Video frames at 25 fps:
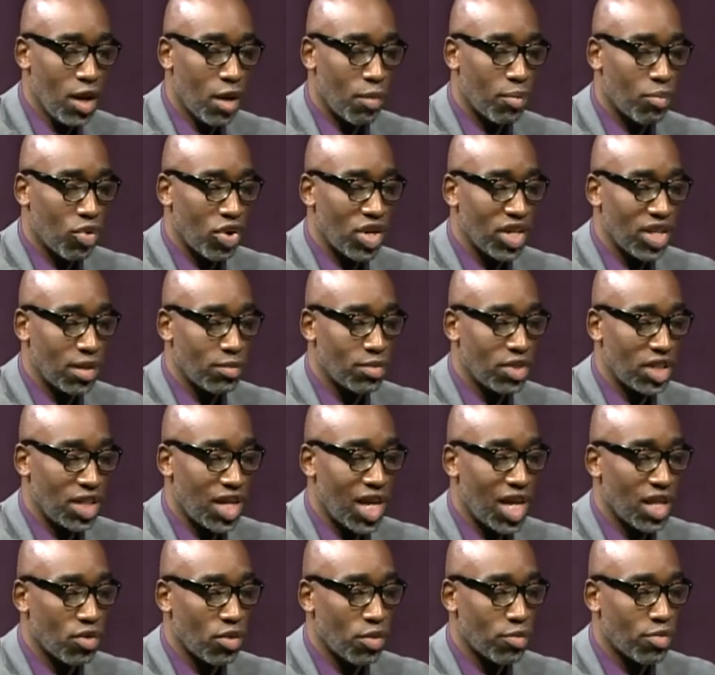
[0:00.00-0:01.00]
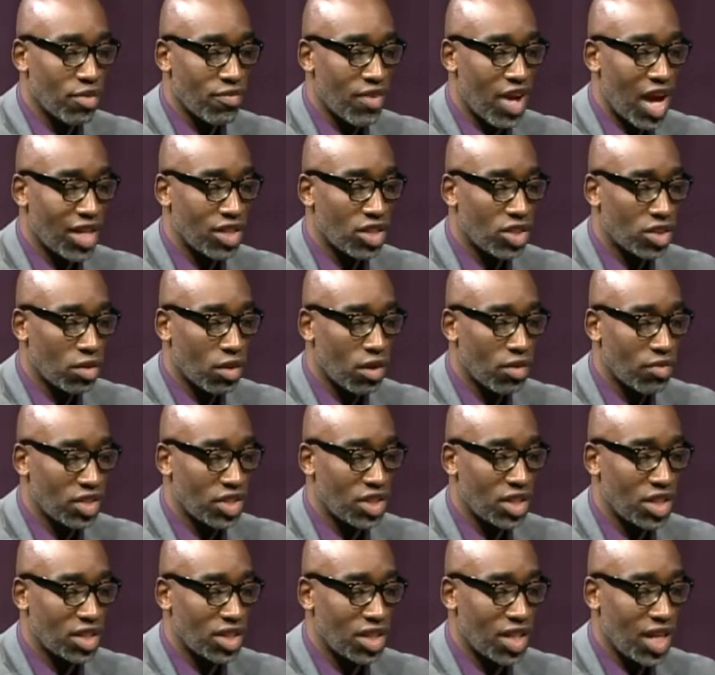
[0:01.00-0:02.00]
bring them together and provide
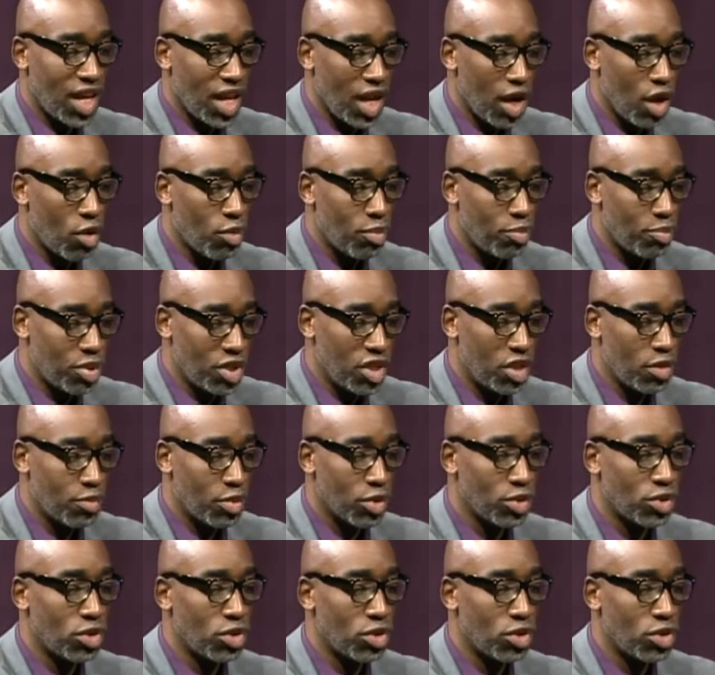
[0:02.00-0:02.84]
services that help people